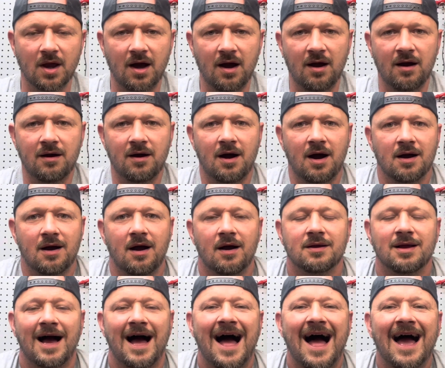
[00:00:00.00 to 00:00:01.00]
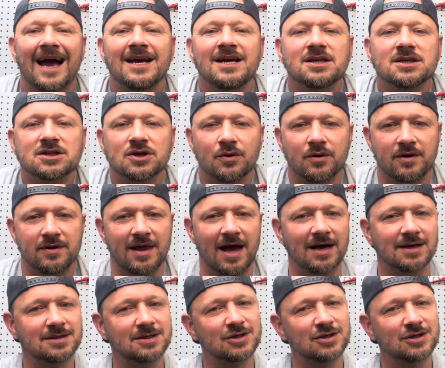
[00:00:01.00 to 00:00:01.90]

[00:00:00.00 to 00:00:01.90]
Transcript: I hate doing that.